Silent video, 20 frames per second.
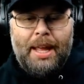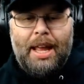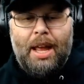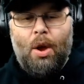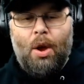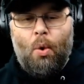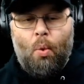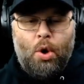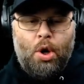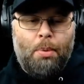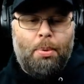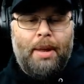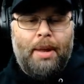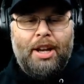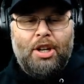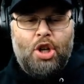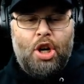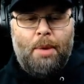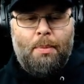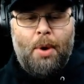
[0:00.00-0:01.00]
When you're playing
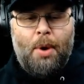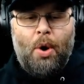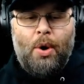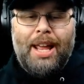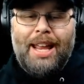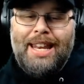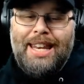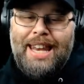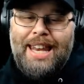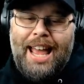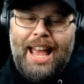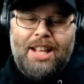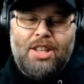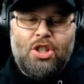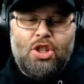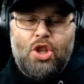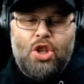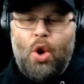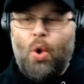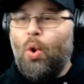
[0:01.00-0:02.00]
journey mode, not
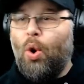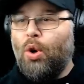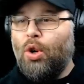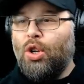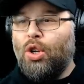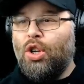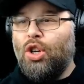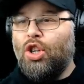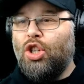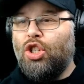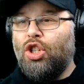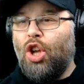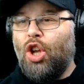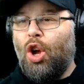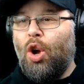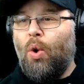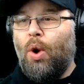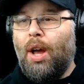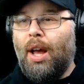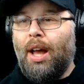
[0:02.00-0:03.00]
so
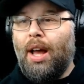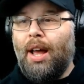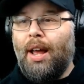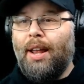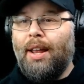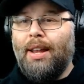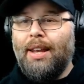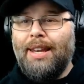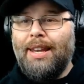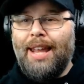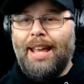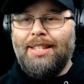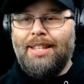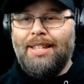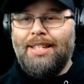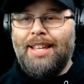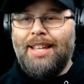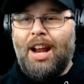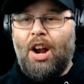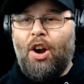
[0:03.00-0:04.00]

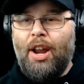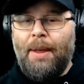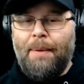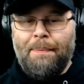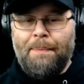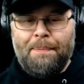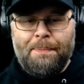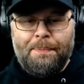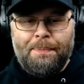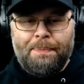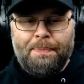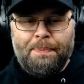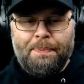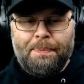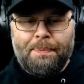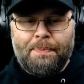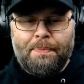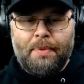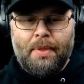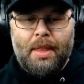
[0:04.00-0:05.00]
necessary.
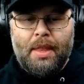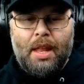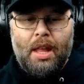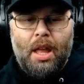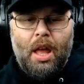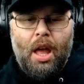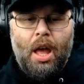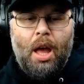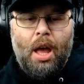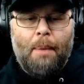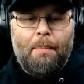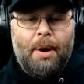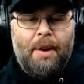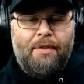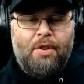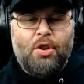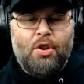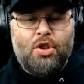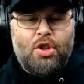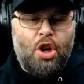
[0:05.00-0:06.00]
But
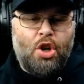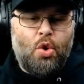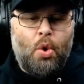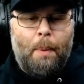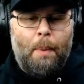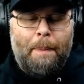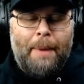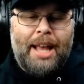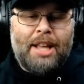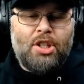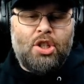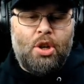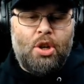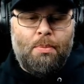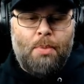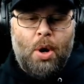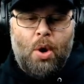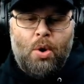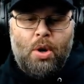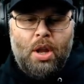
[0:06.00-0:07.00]
if you start doing master
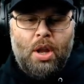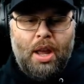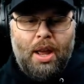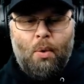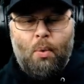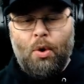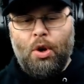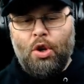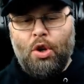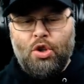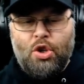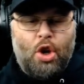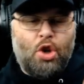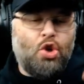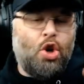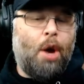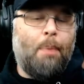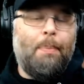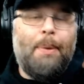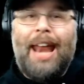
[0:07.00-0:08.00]
mode, when you start
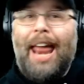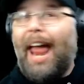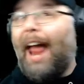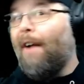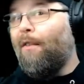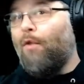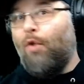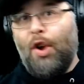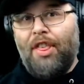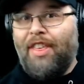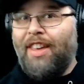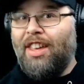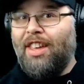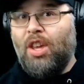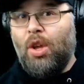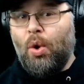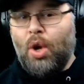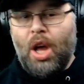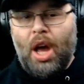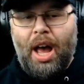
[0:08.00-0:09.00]
dropping everything
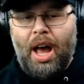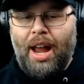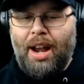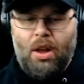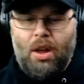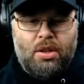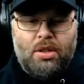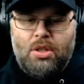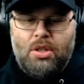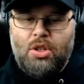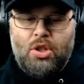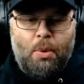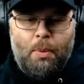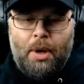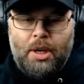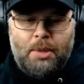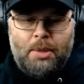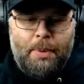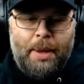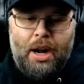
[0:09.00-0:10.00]
you got, so
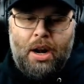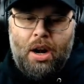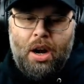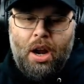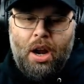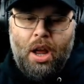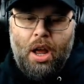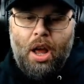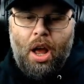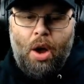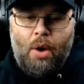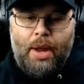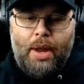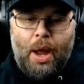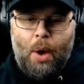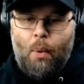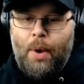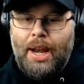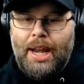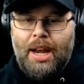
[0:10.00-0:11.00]
much better. Okay,
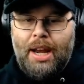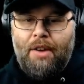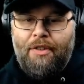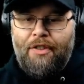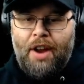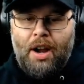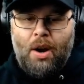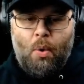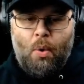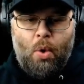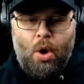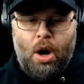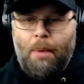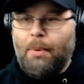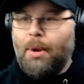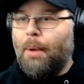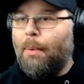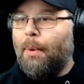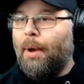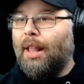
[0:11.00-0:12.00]
we need to find a worm.
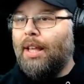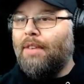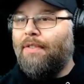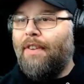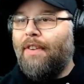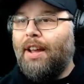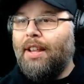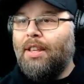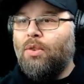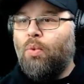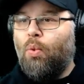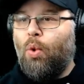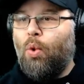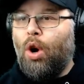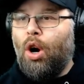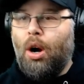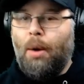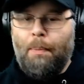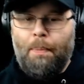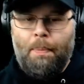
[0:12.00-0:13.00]
Come on, let's find this worm.